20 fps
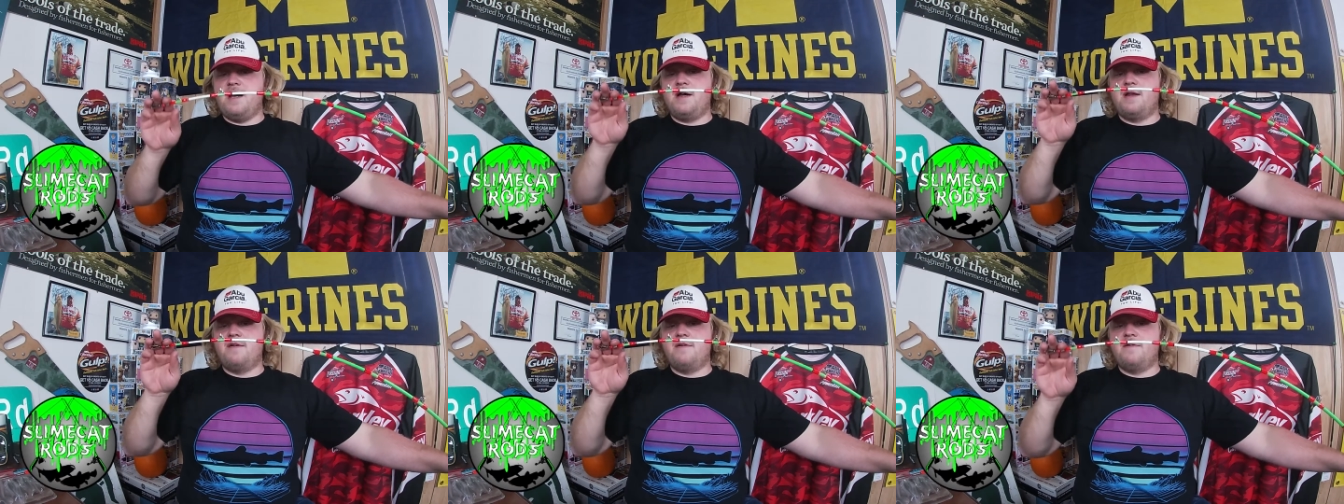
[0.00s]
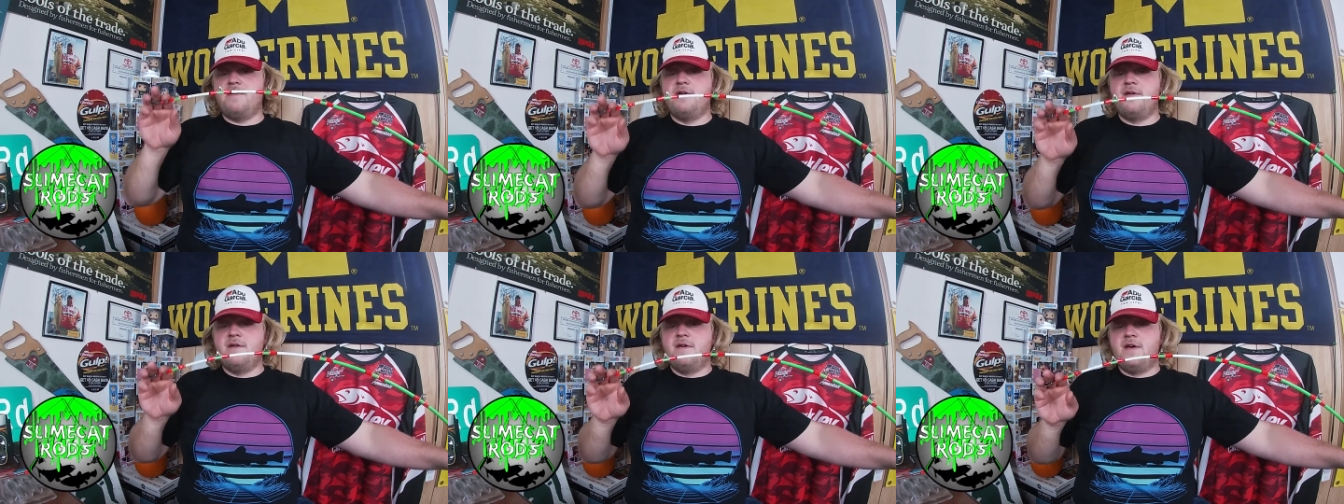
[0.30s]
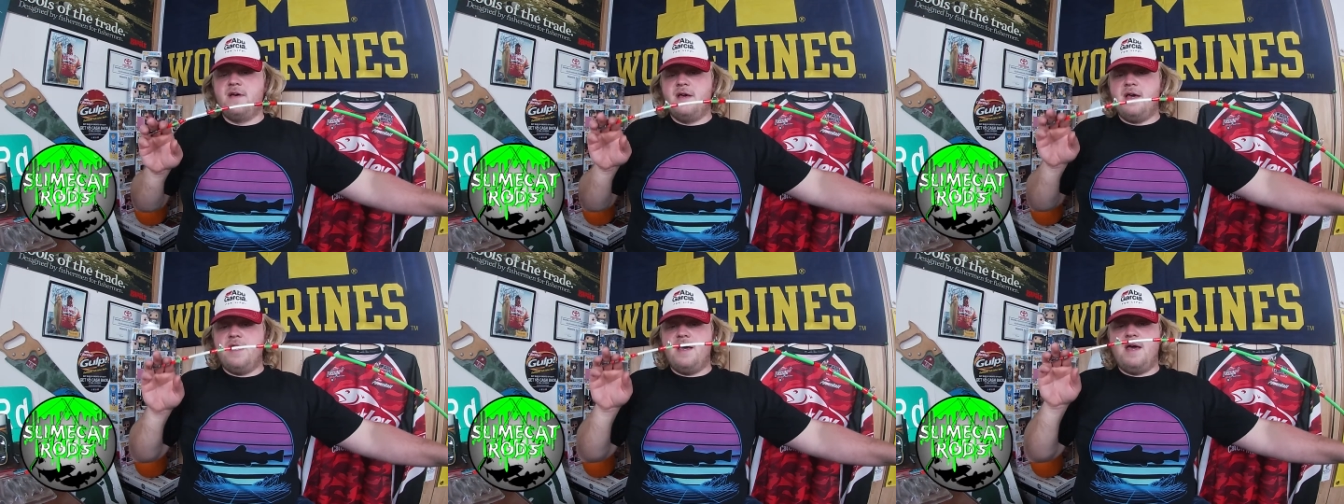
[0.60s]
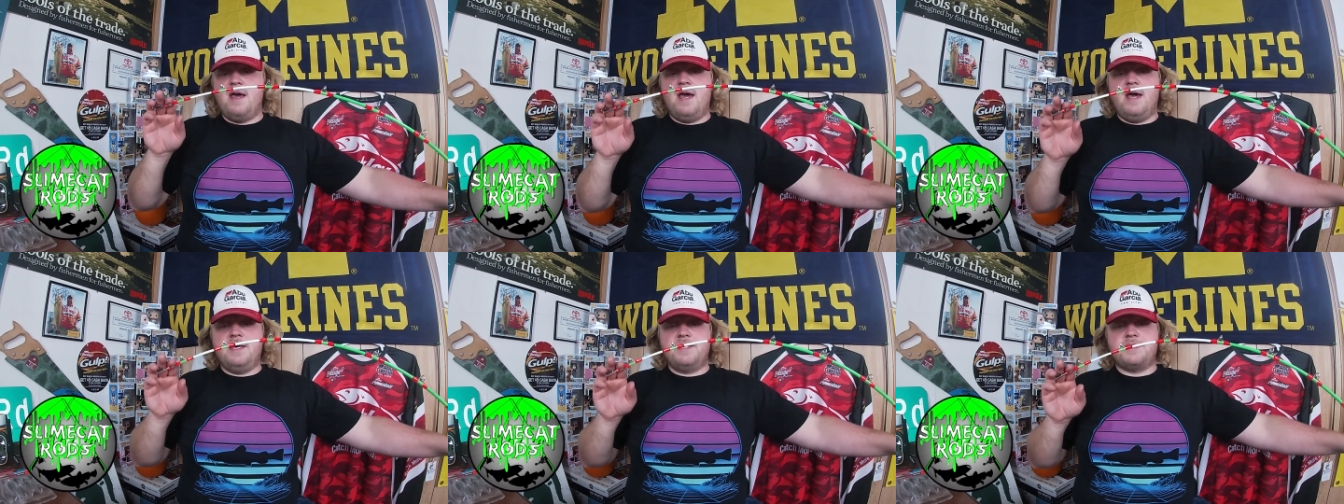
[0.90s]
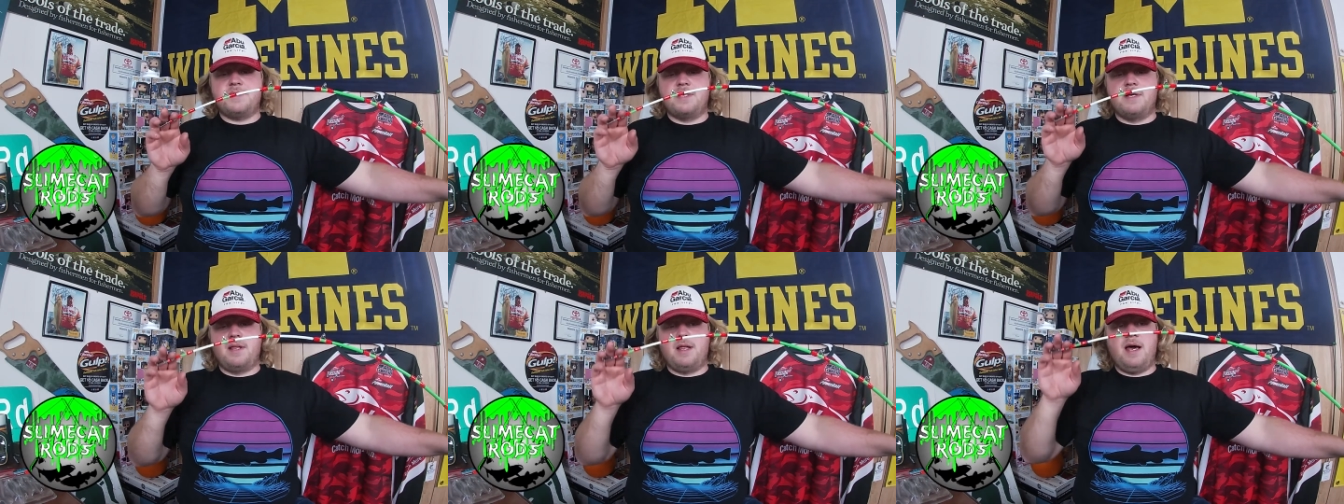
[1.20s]
out of
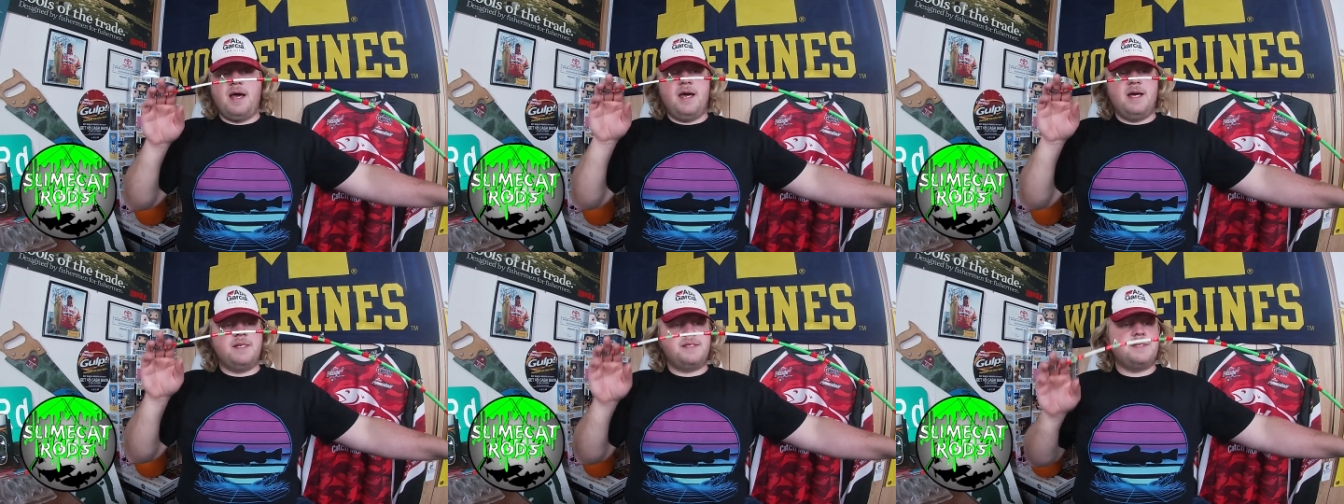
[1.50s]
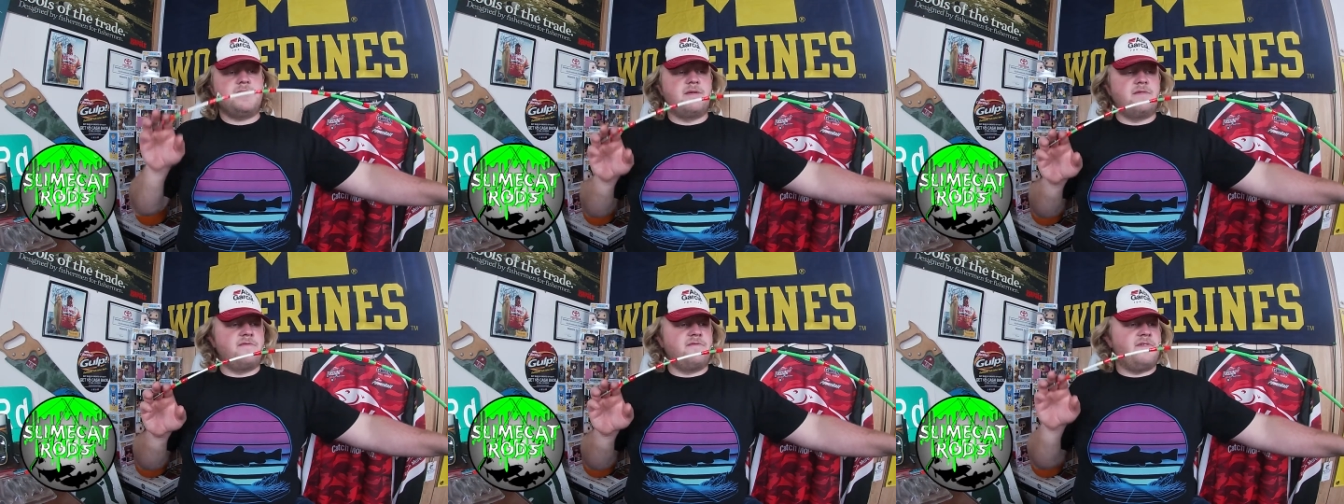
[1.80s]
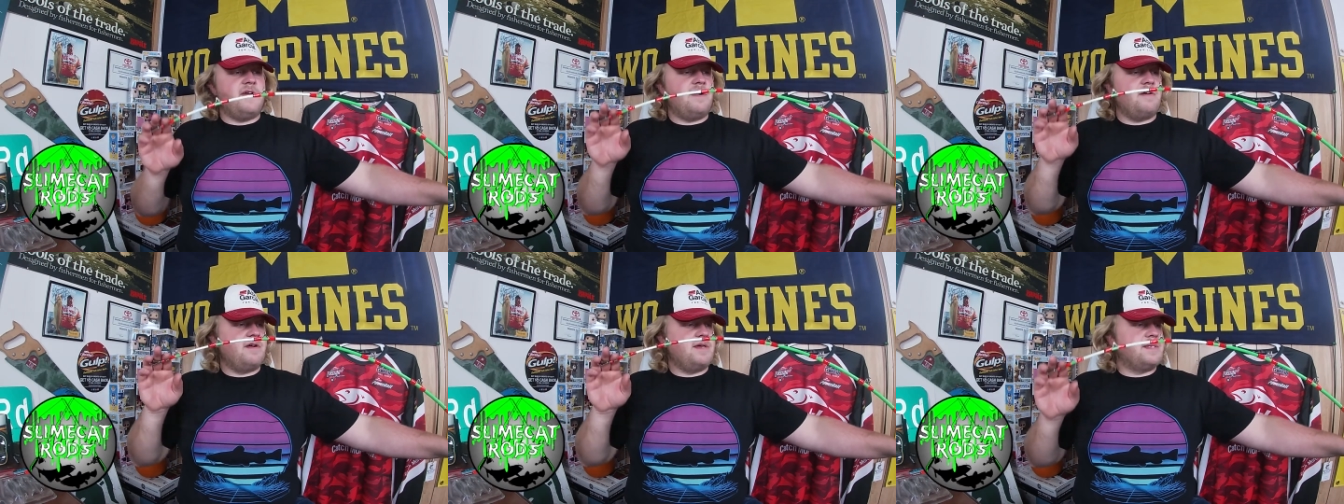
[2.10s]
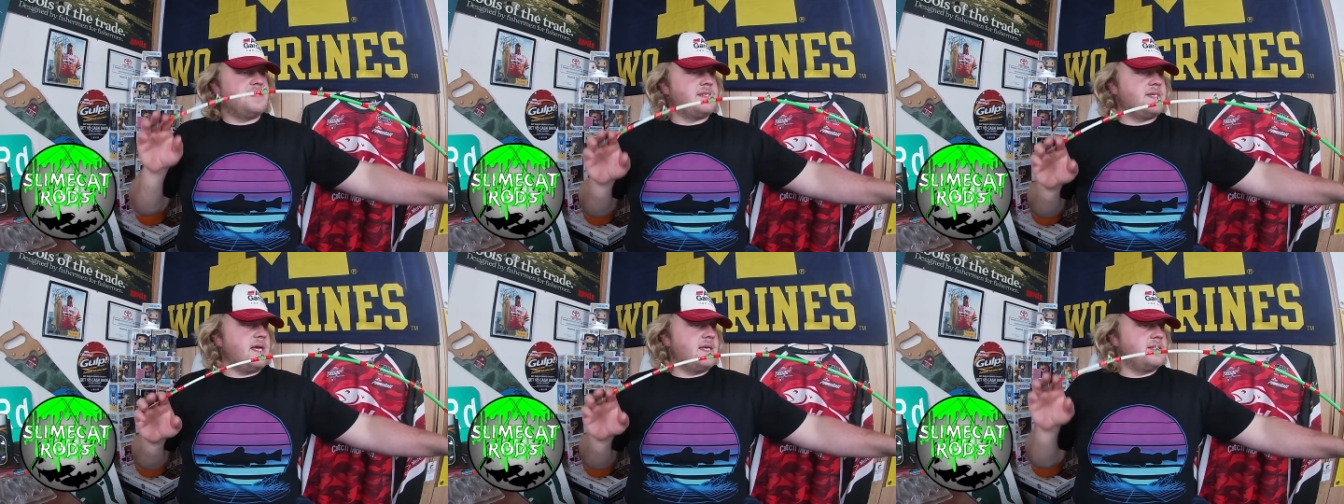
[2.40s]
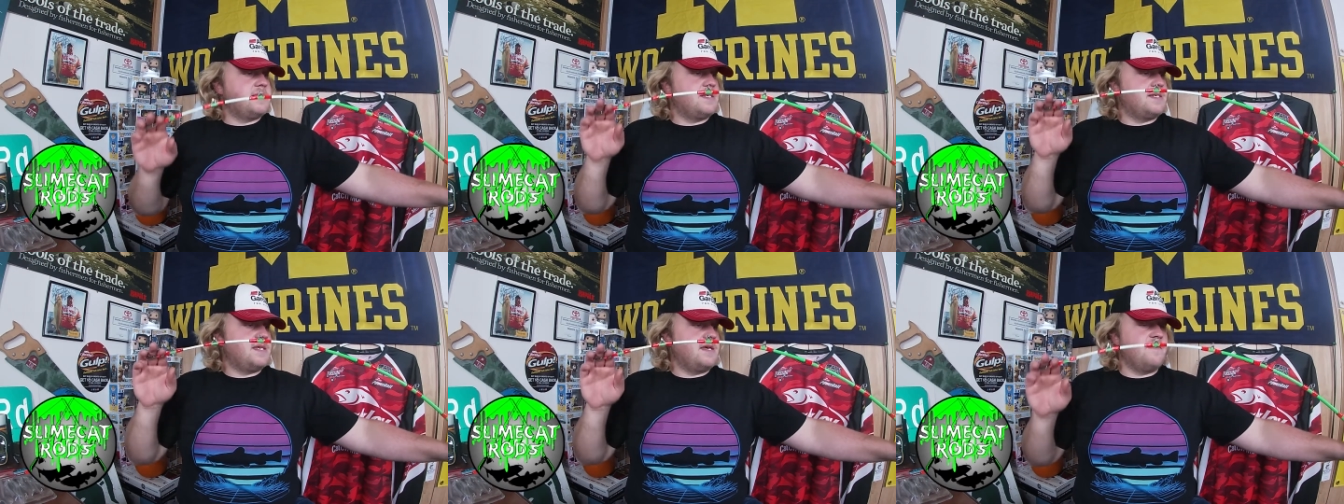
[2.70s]
S-glass. They're very
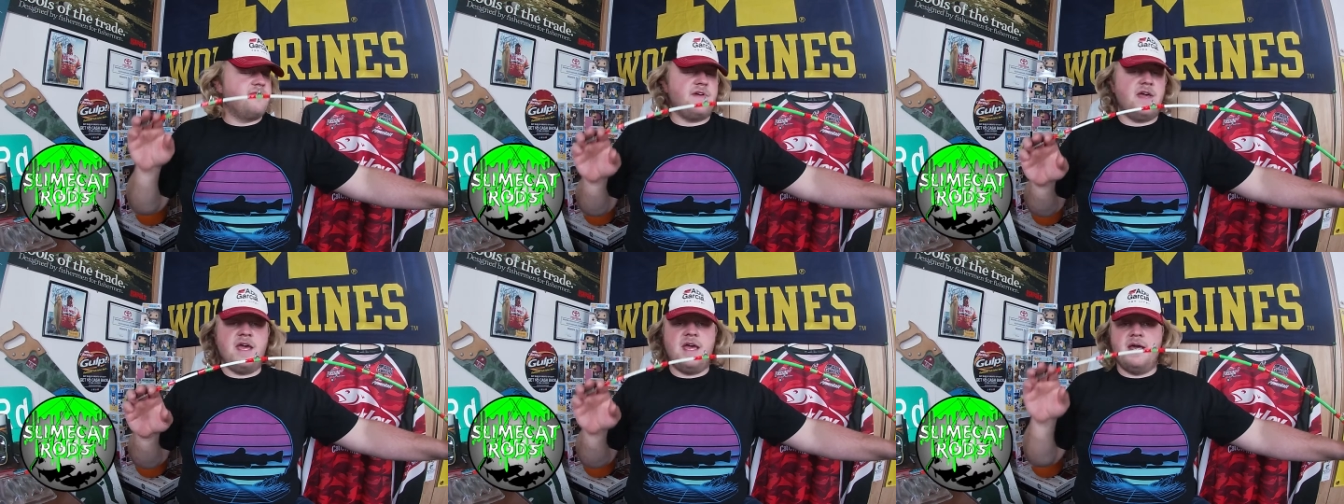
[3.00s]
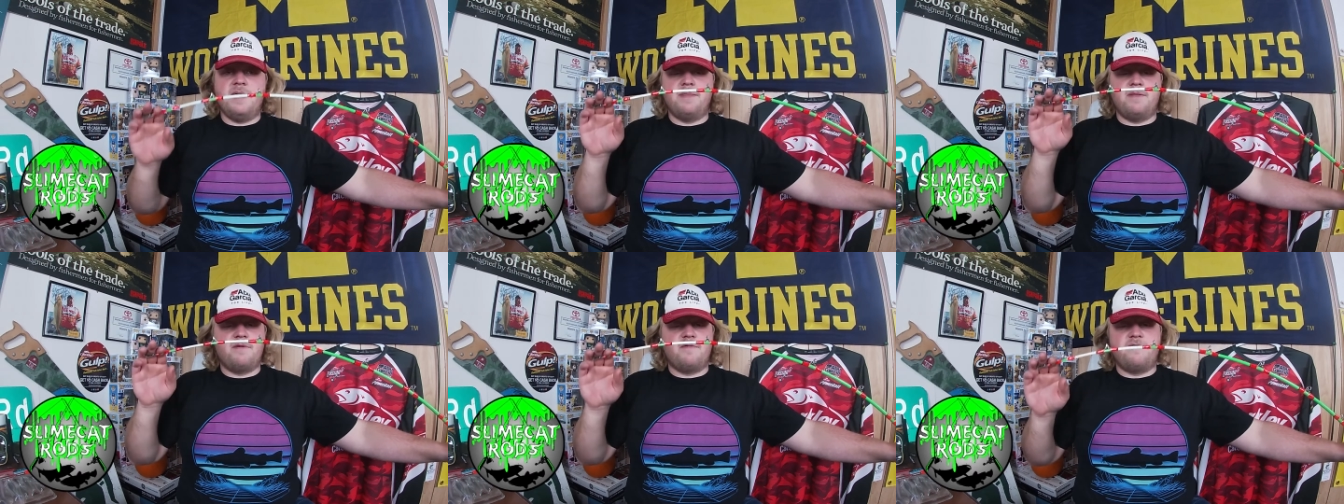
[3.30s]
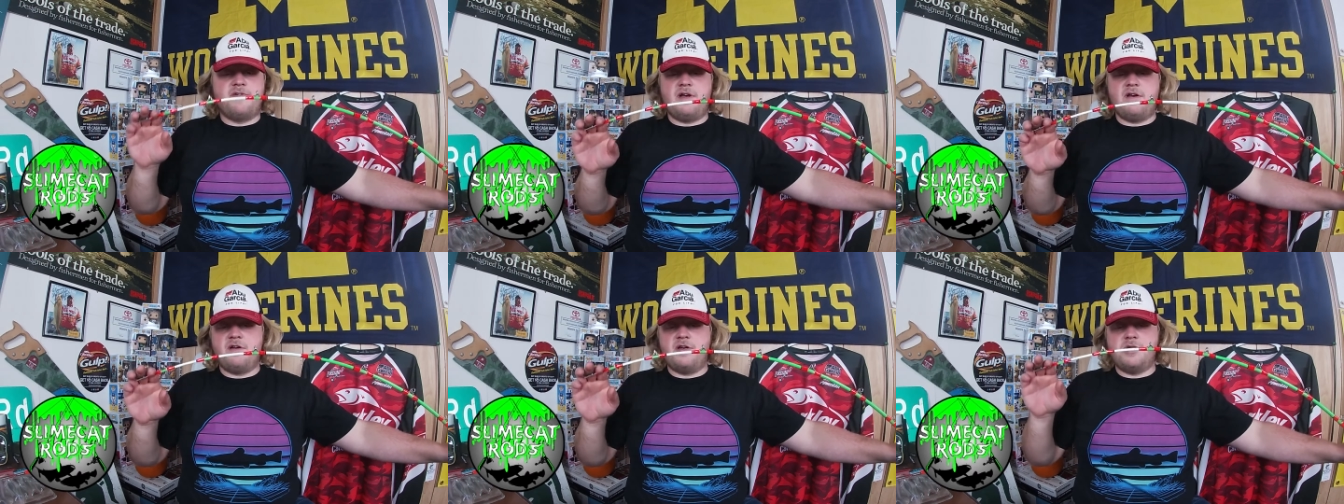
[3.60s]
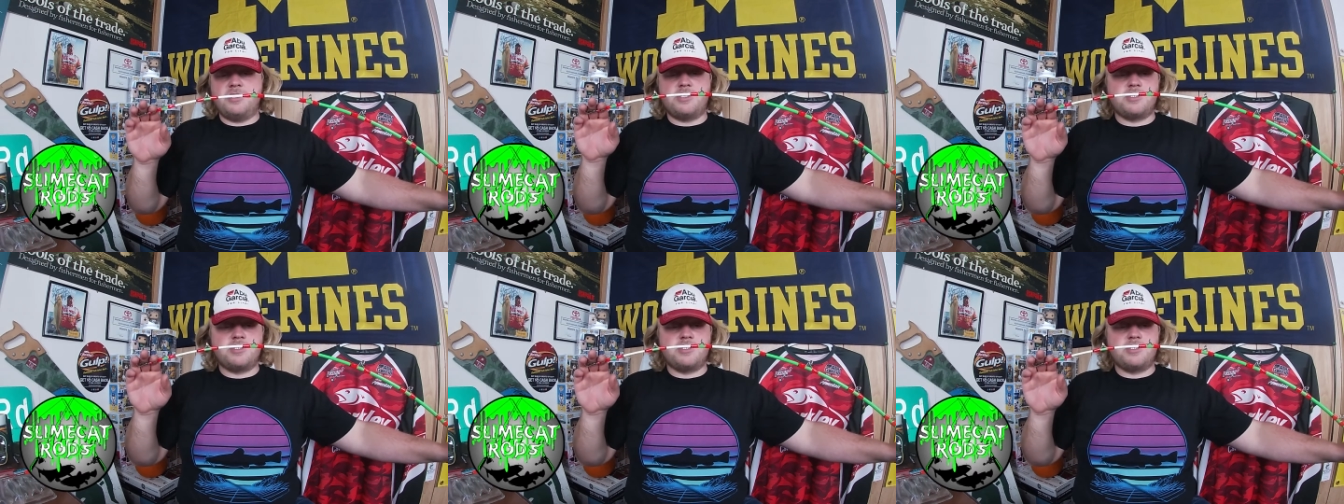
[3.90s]
sensitive and they're very